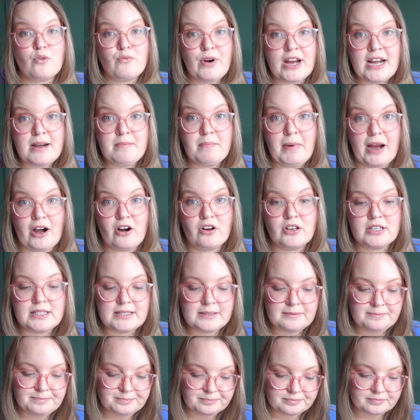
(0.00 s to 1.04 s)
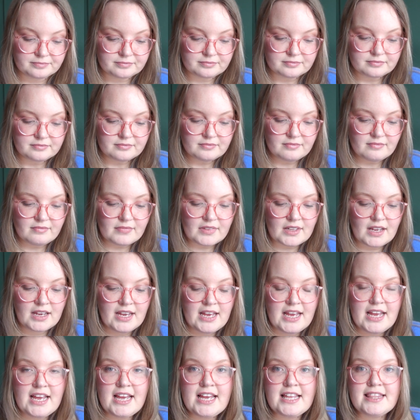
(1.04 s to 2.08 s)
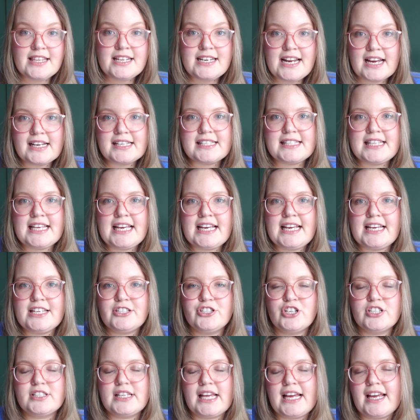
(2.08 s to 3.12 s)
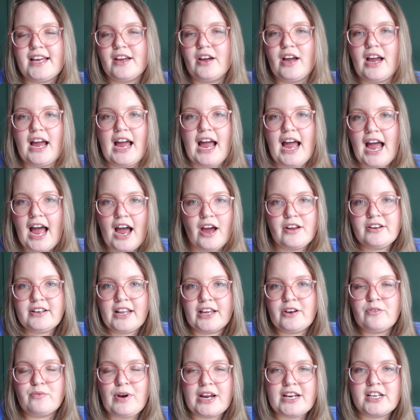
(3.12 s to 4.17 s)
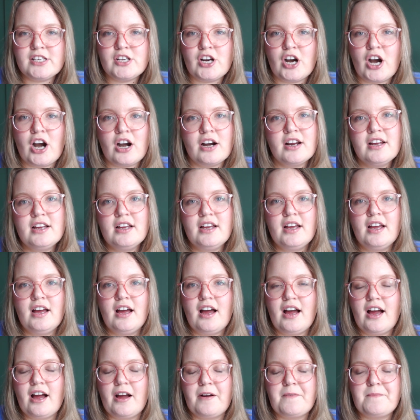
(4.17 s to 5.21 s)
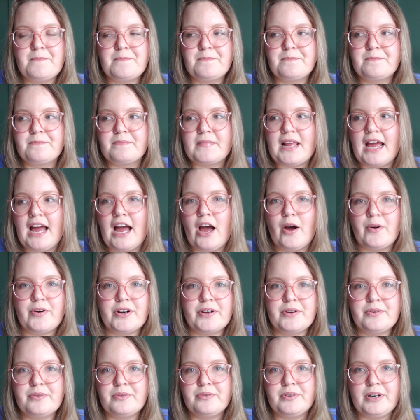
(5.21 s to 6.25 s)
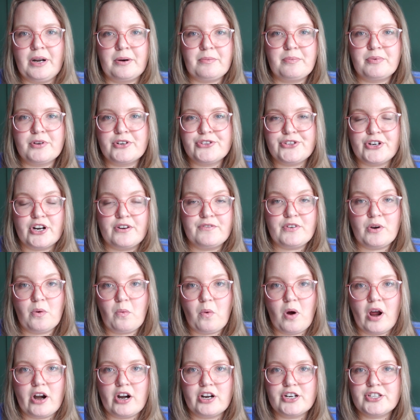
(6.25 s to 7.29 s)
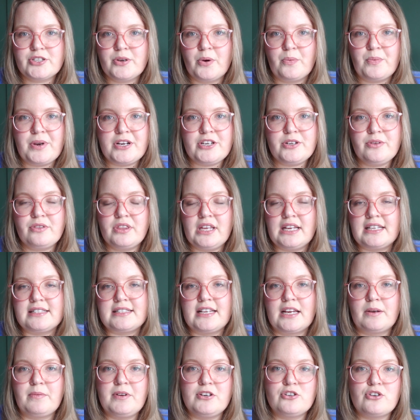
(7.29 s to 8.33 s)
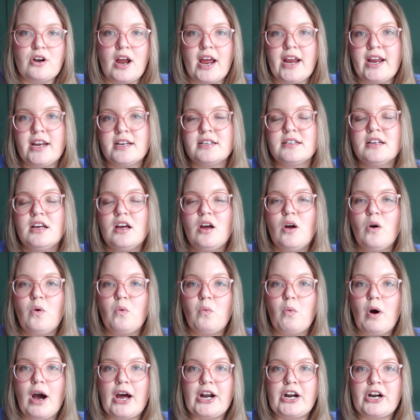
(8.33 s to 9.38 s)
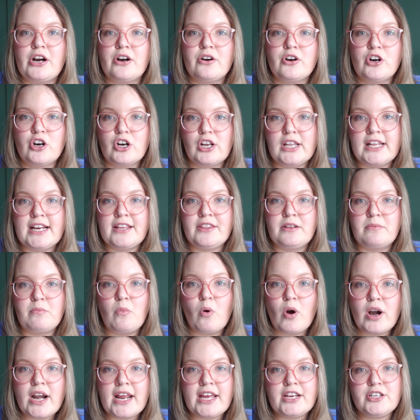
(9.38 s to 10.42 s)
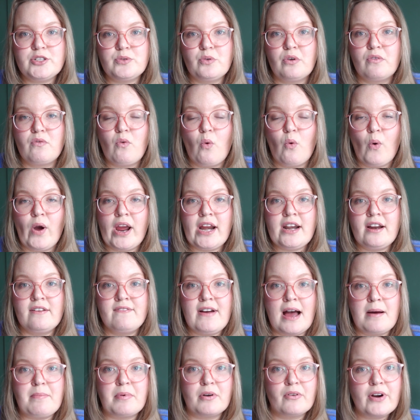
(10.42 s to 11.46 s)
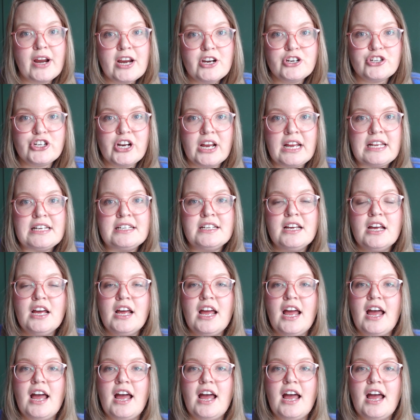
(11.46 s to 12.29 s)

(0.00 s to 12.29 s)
rain barrels. The next thing is just like regular how to preserve your water. So we do things like we try and water early in the morning to avoid evaporation.